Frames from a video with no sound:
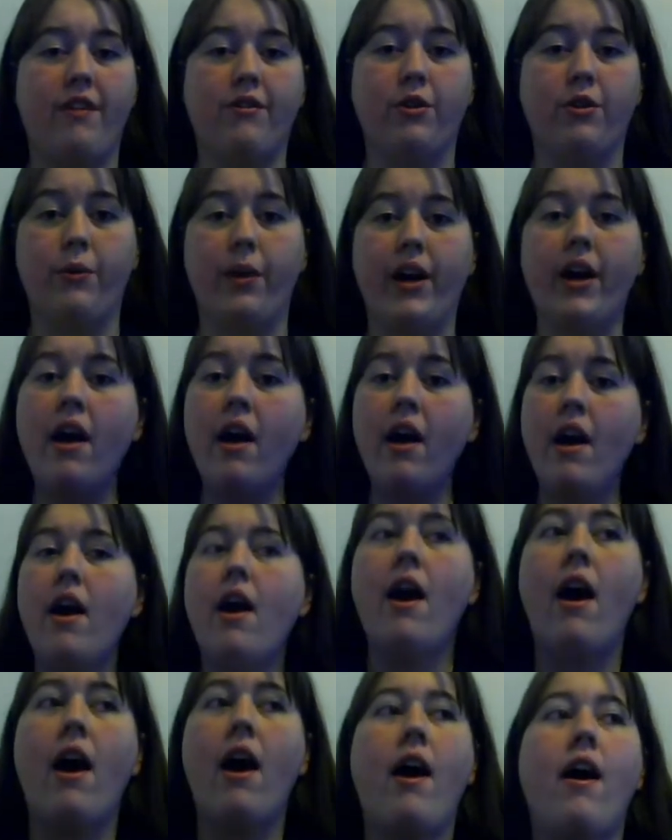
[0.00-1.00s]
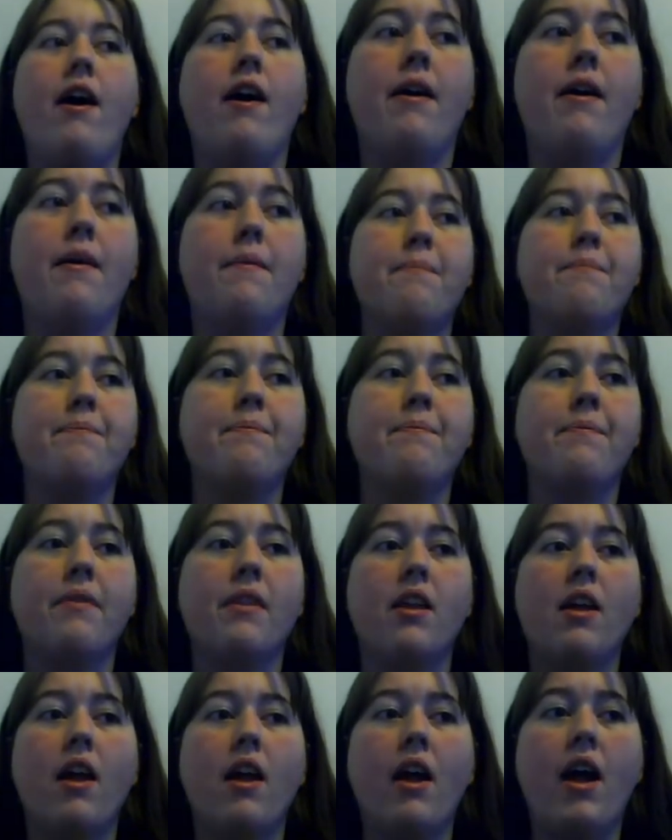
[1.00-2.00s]
everywhere. Um,
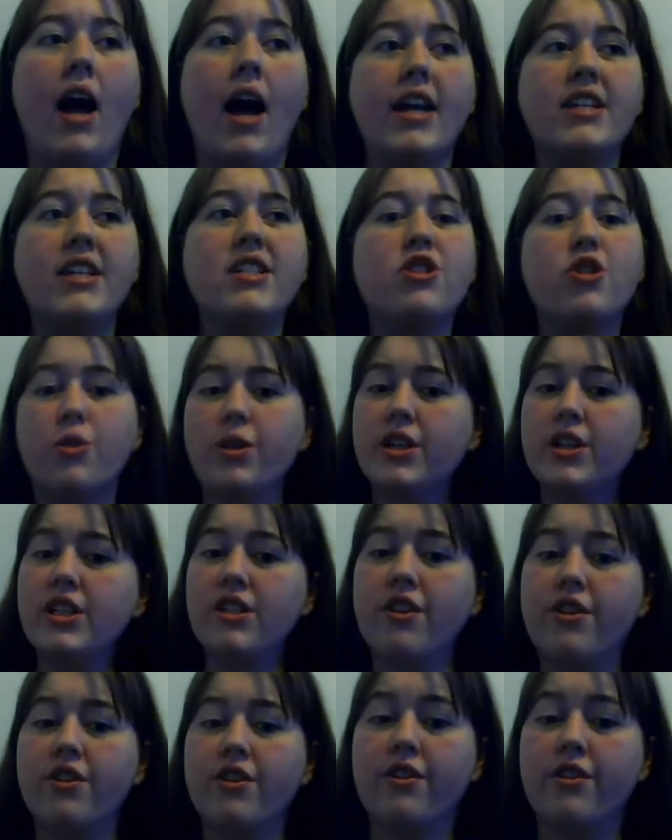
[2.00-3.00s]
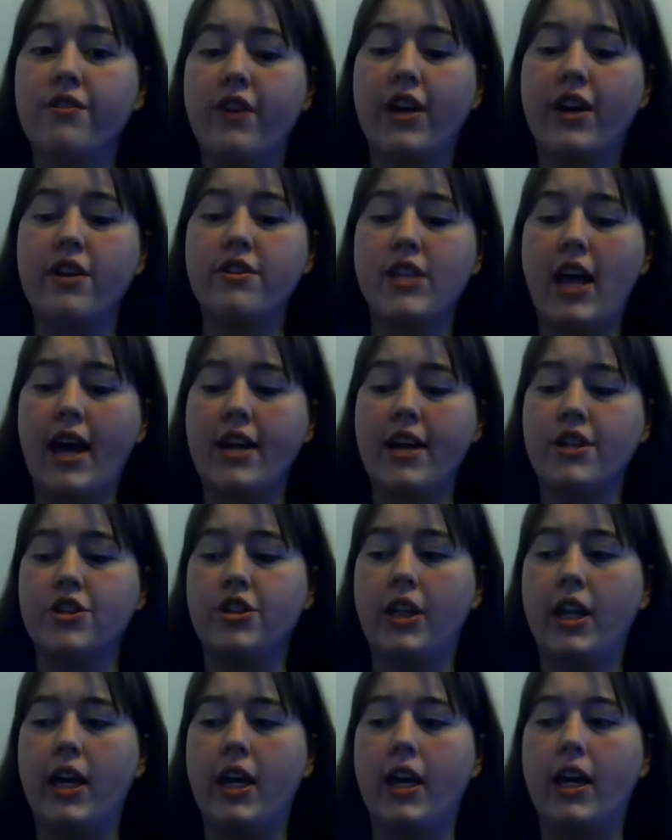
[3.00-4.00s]
I joined the Nerd Fighters
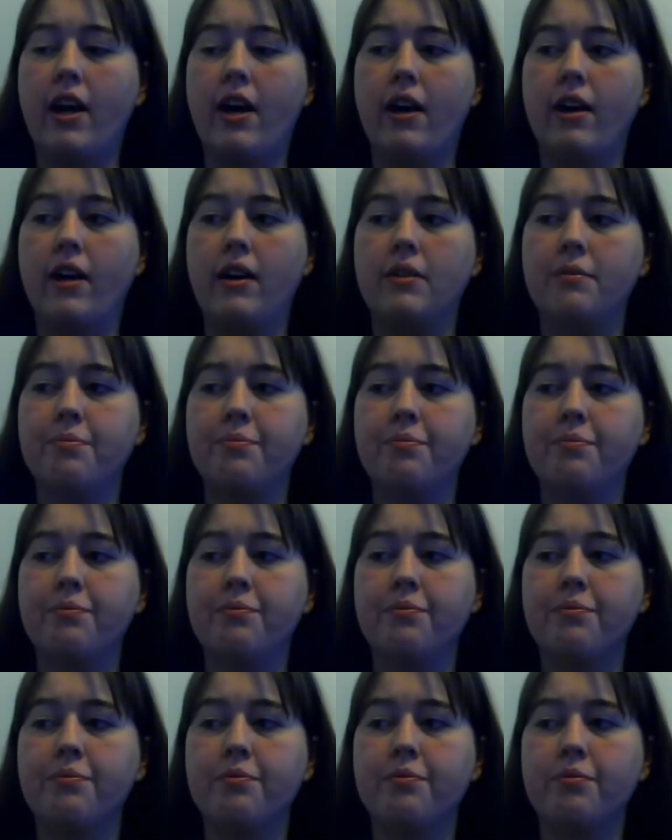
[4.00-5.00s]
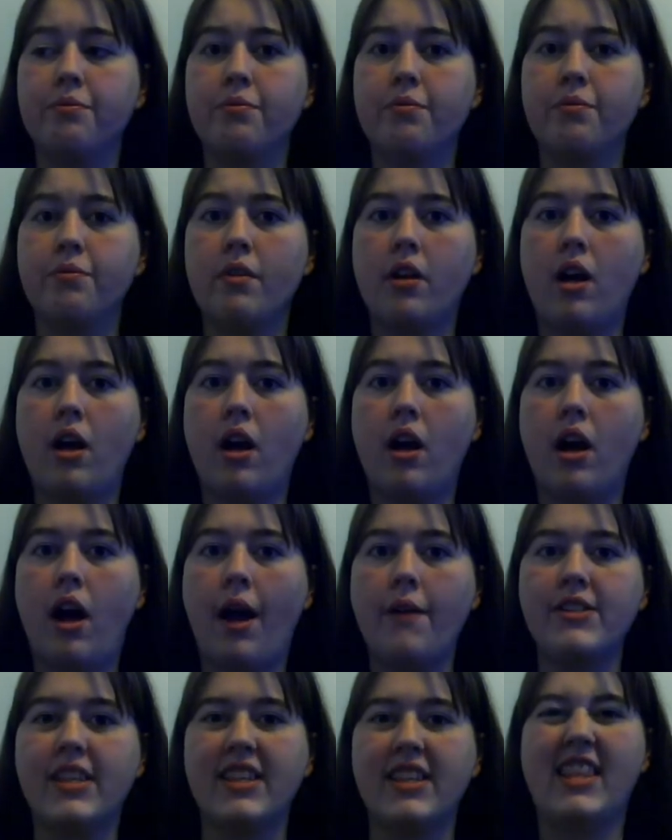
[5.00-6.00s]
actually. Um,
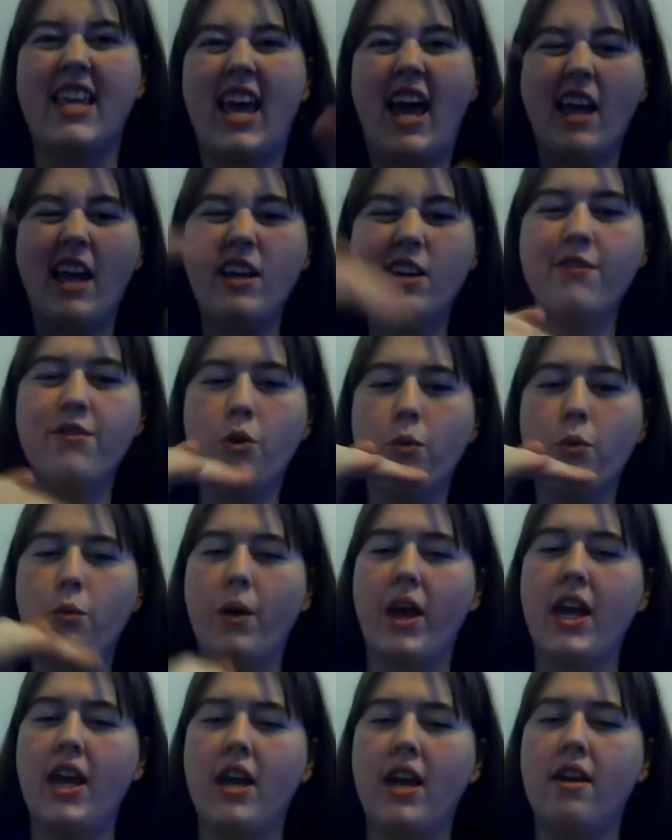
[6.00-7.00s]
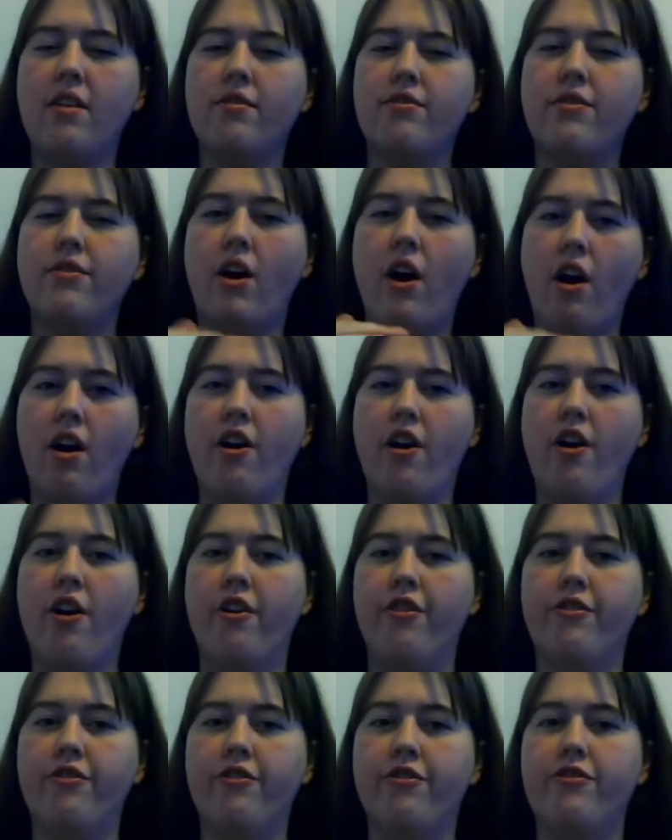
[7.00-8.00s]
I was at the end of the wave
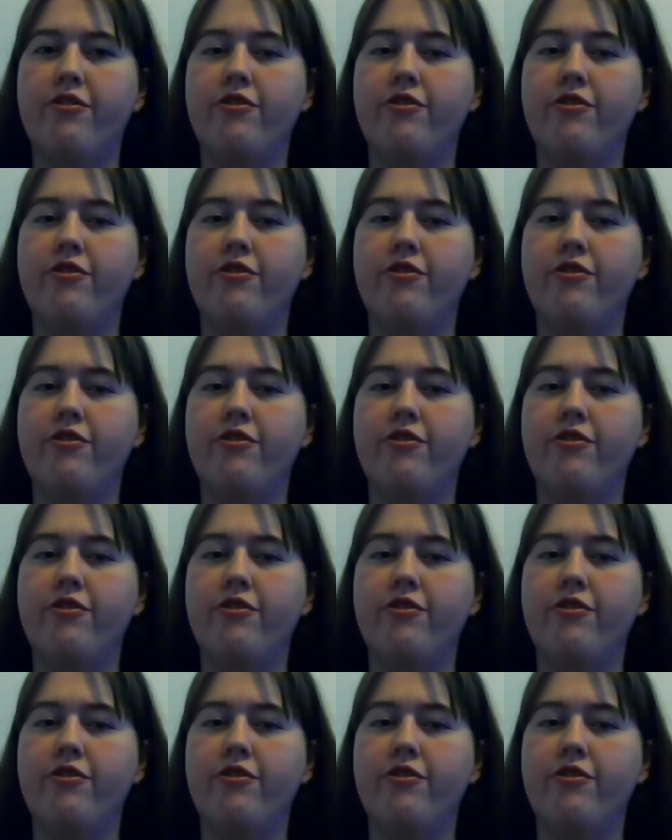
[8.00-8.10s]
of